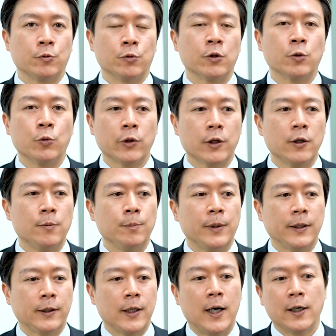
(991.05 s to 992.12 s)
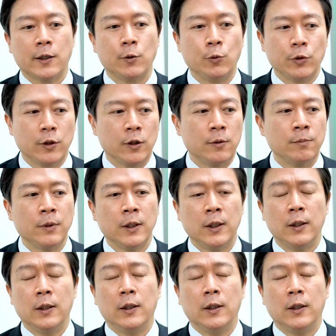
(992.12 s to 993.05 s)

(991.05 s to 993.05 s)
grow with them by talking with them.